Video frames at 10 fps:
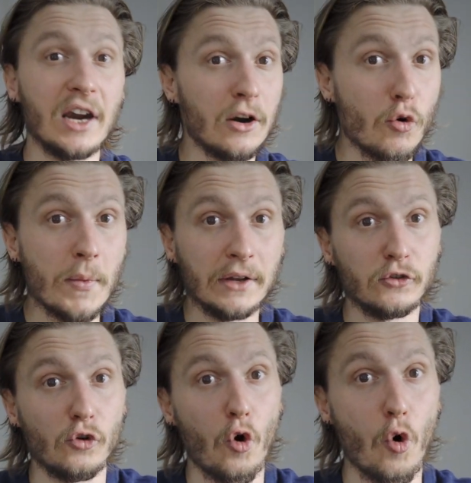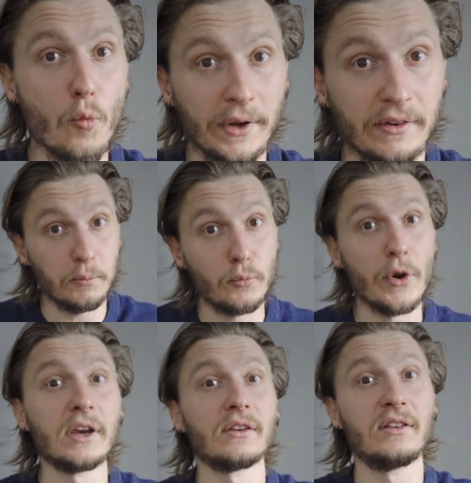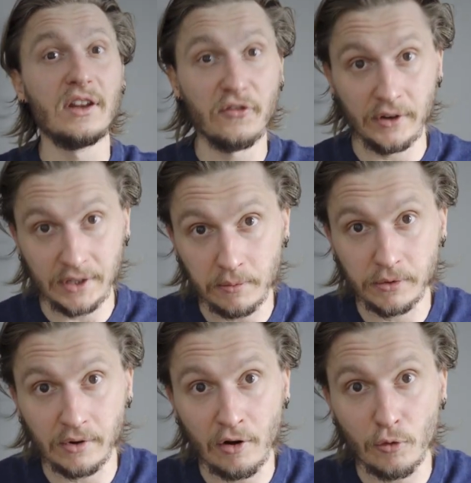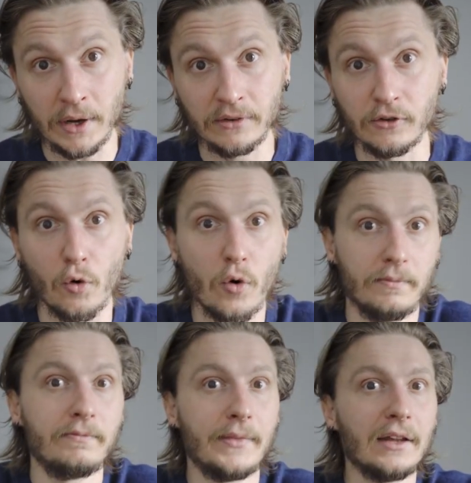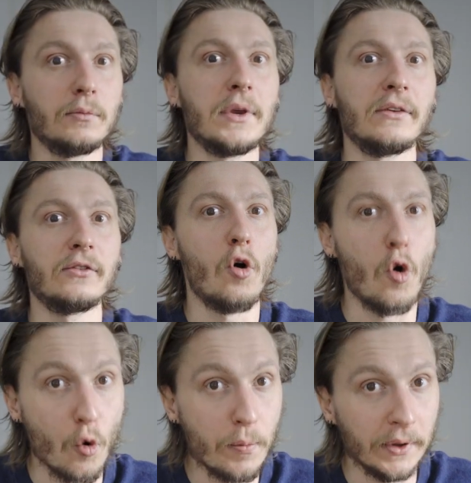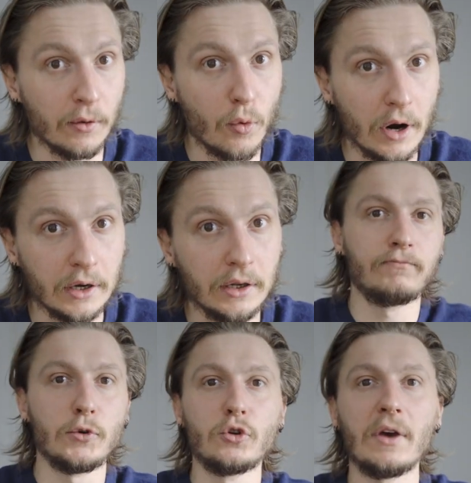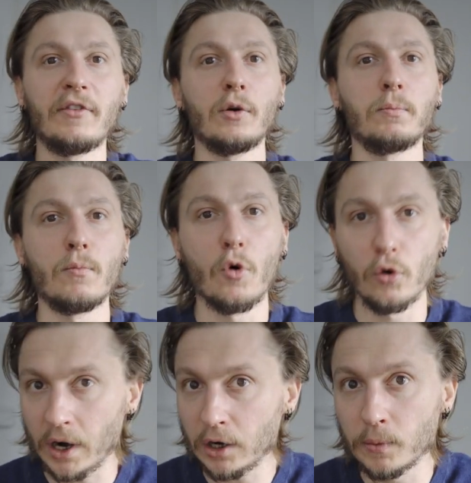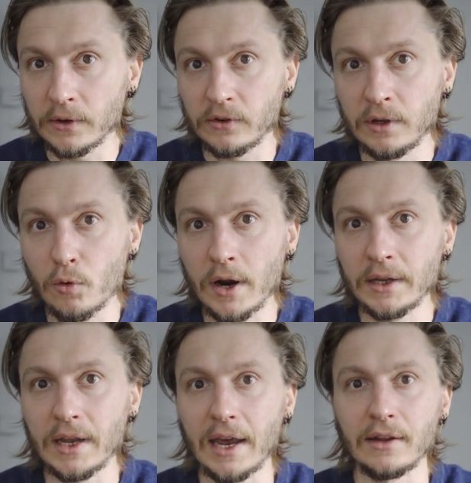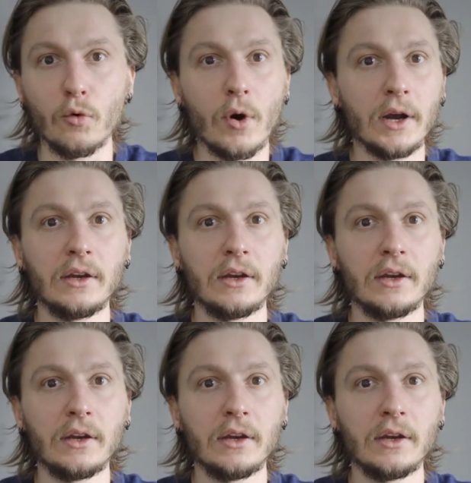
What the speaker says: aromas, opens up, brings different types of aromas. So that means open the wine, you develop more aromas in the wine, and the wine